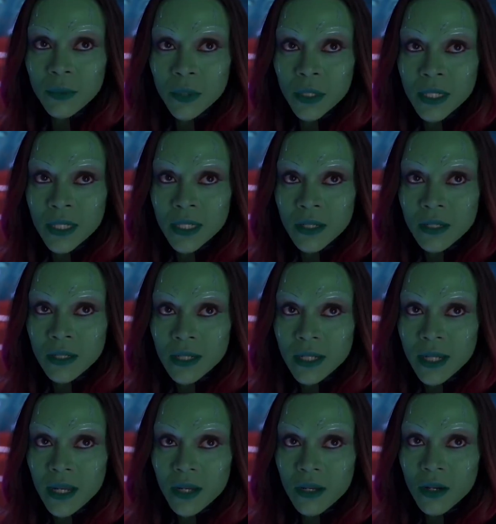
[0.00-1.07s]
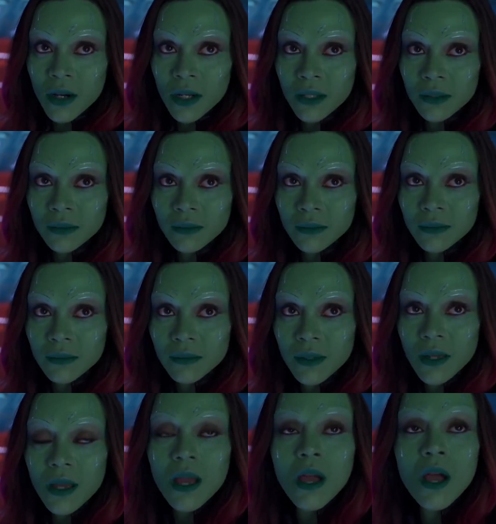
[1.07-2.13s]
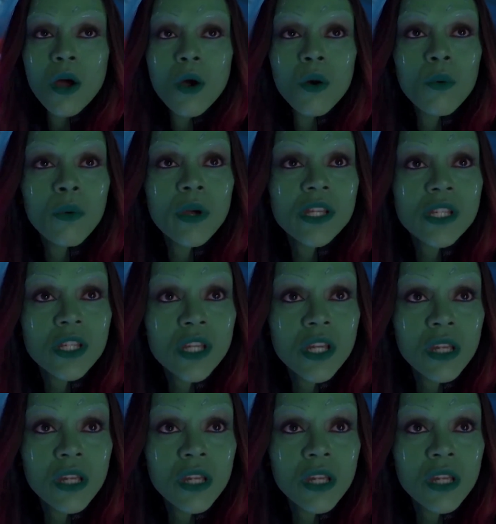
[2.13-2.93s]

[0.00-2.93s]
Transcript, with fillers: said her forehead is an encapsulated silicone